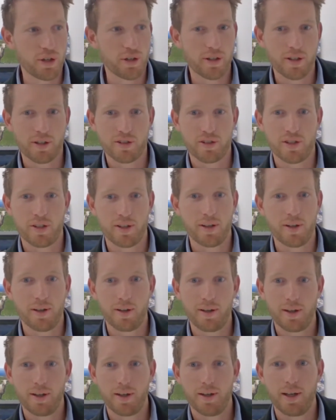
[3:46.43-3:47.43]
what you'd
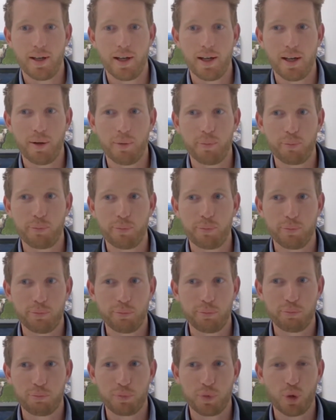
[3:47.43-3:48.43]
consider
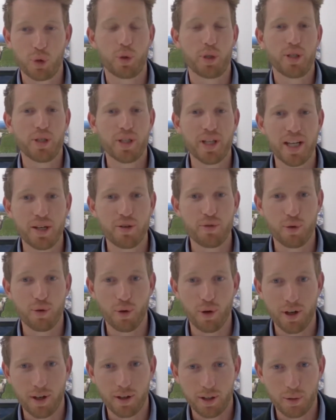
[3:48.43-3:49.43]
or you
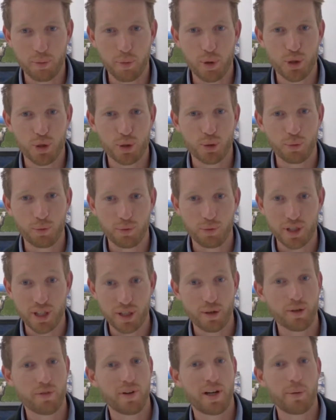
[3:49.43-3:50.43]
need for a
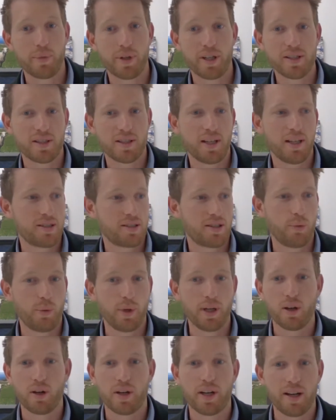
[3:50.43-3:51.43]
commercial dairy farm these
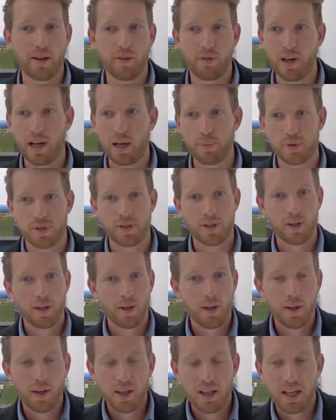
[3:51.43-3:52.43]
days. So we're looking at
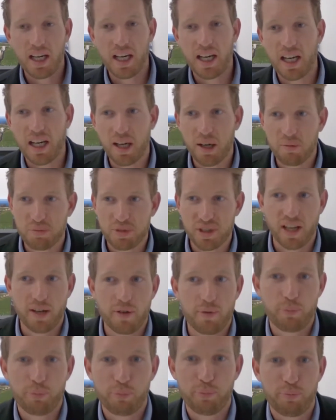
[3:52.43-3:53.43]
farms,
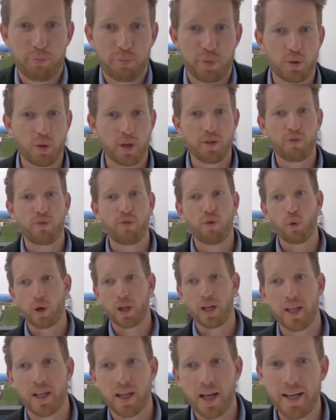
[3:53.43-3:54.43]
say, between
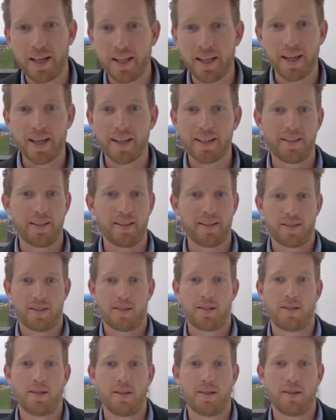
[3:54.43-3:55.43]
40 and 80
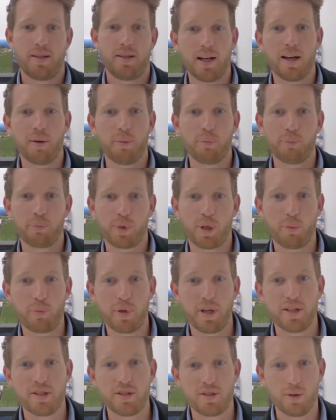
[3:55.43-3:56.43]
hectares
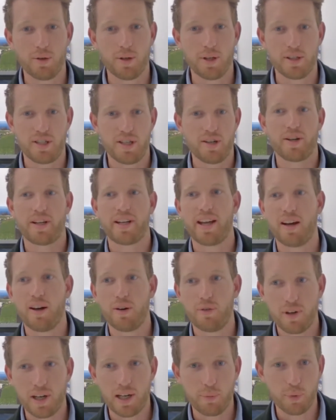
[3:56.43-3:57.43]
compared to a
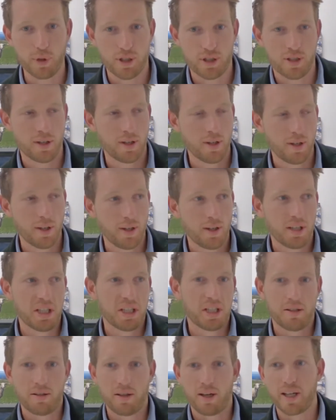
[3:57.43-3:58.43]
dairy cow farm, which
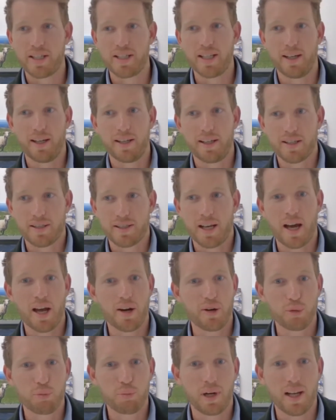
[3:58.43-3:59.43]
ideally
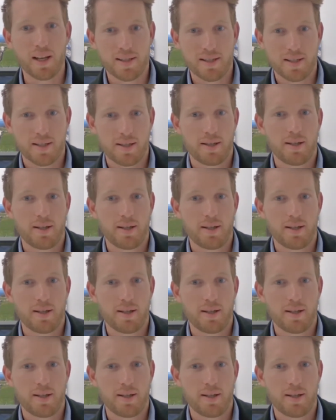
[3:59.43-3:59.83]
is 100